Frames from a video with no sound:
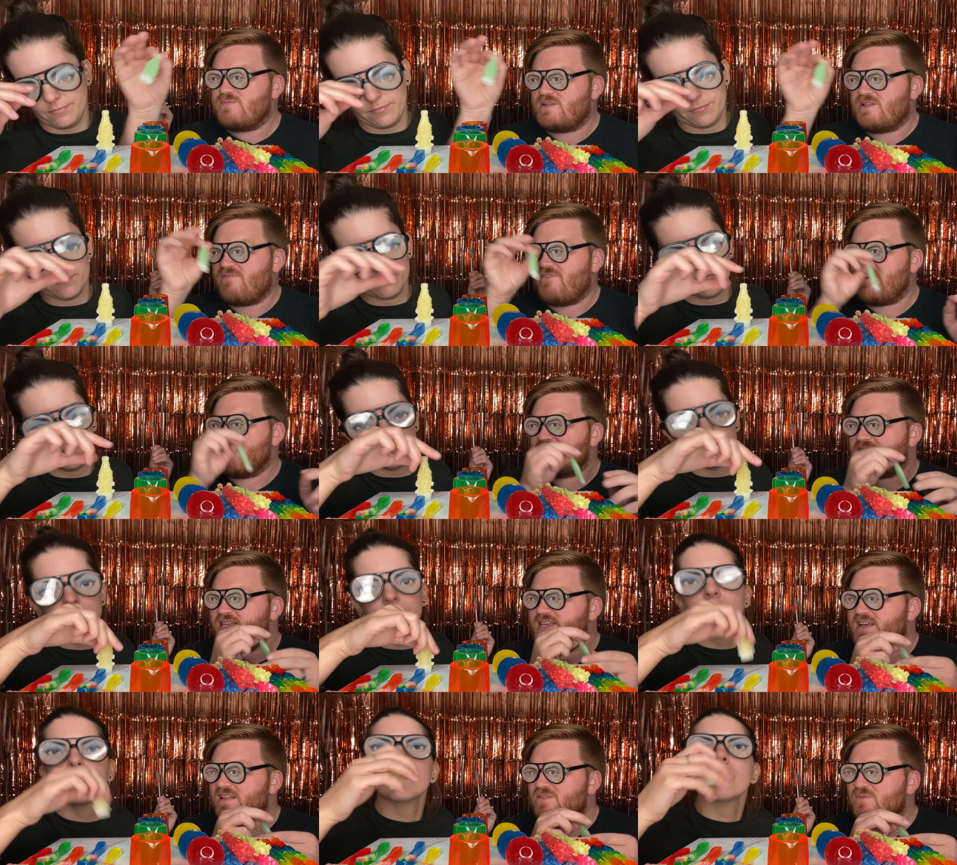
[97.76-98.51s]
Speaker 1: one. I feel
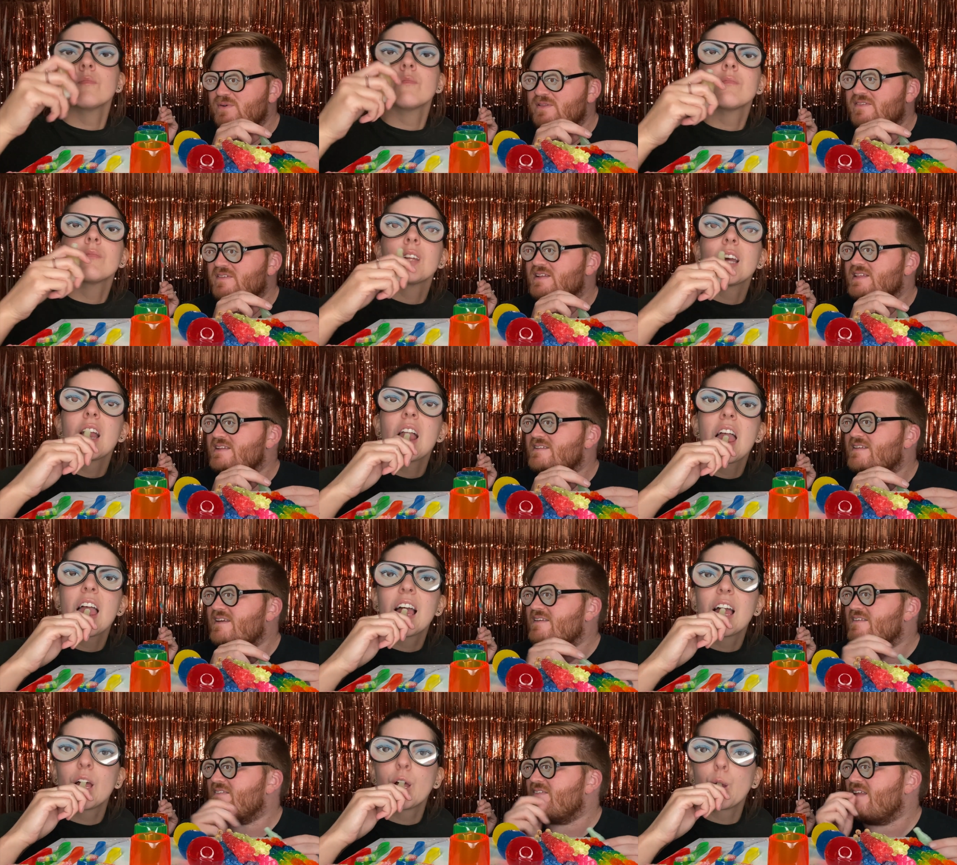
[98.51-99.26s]
like the yellow one's
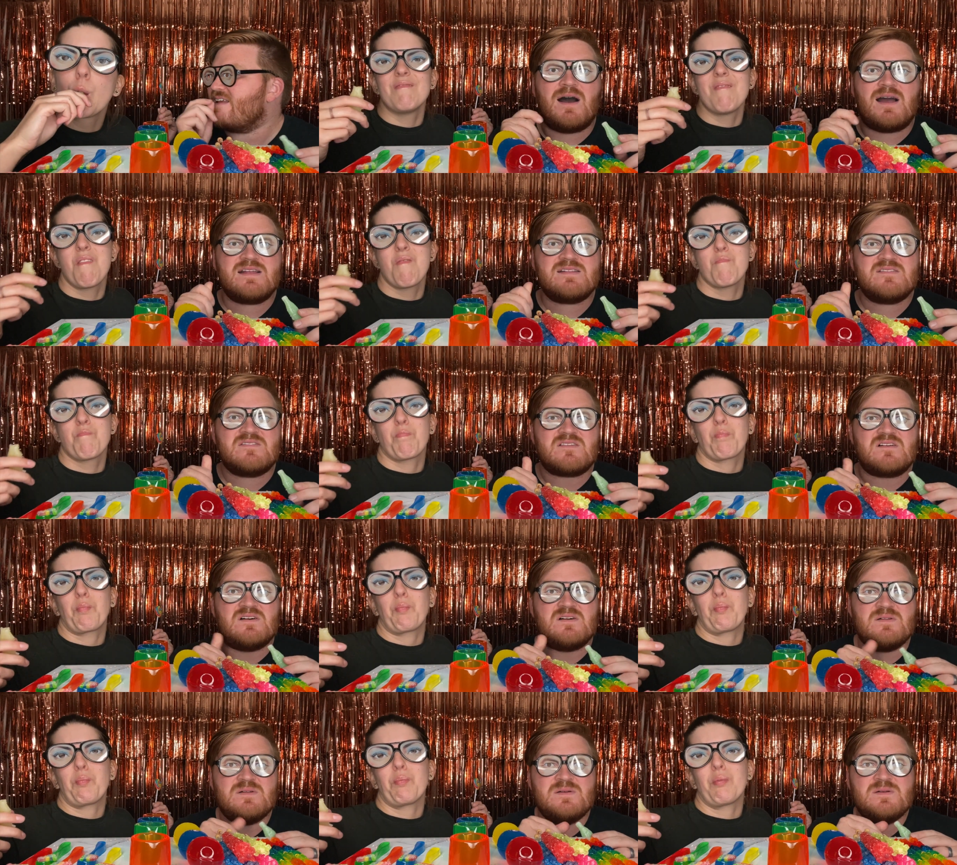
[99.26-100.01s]
gonna taste like pine
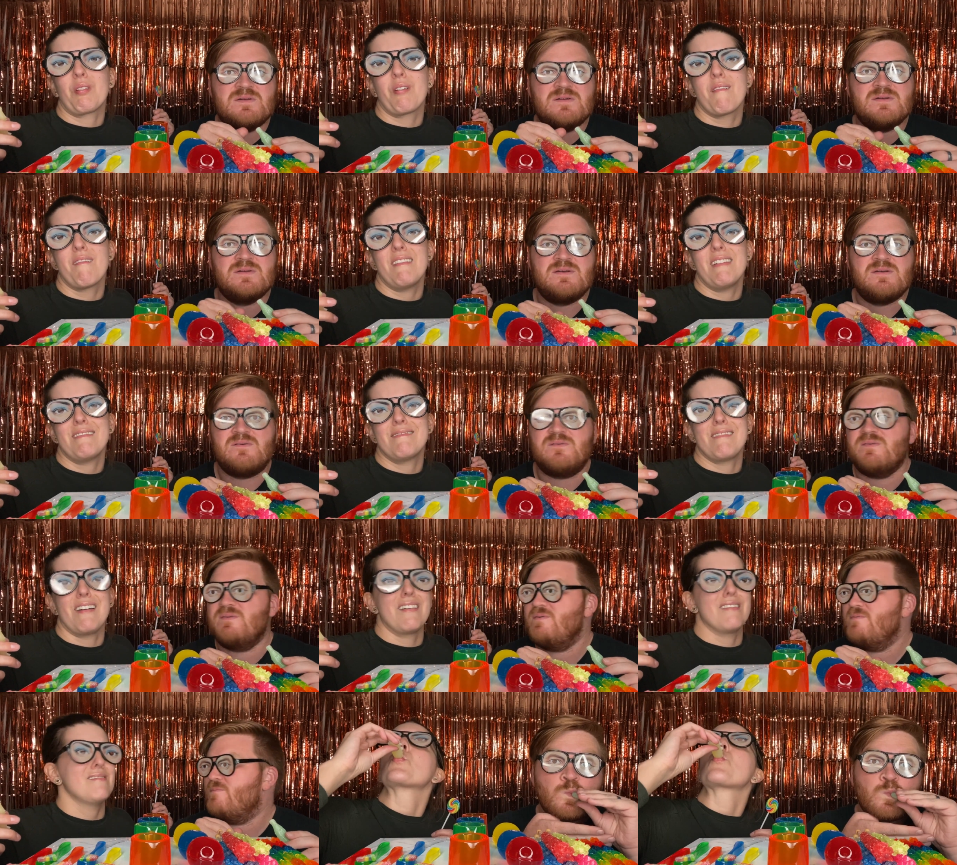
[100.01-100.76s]
salt.
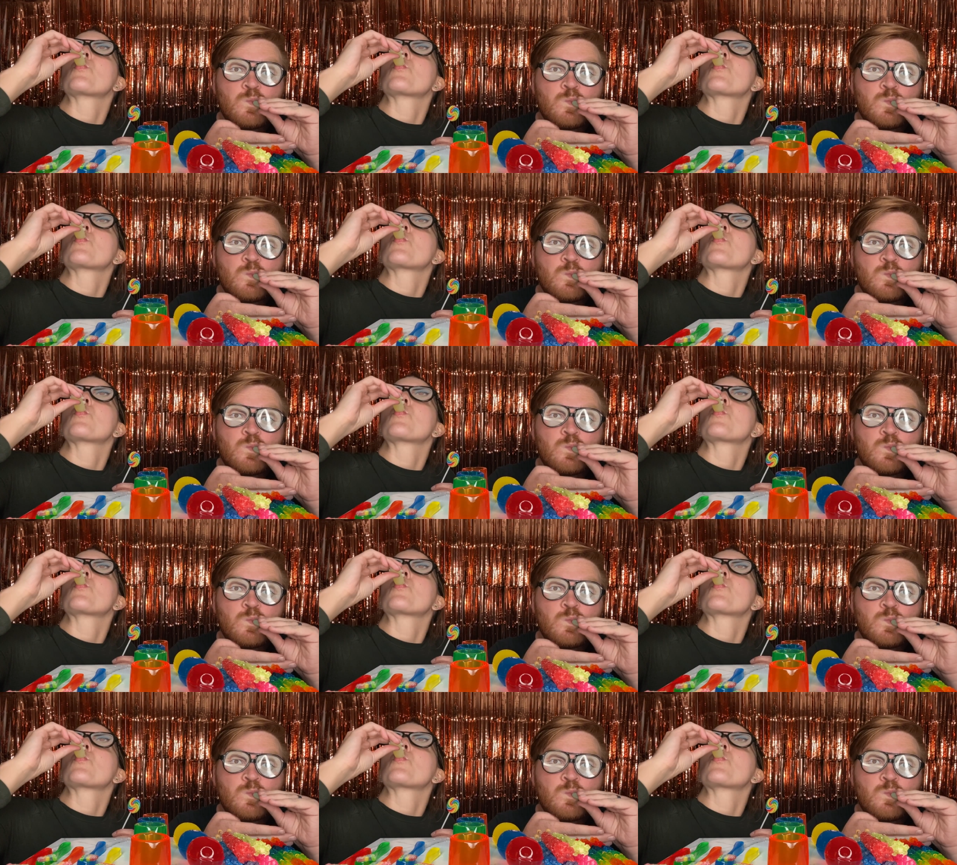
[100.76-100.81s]
It does.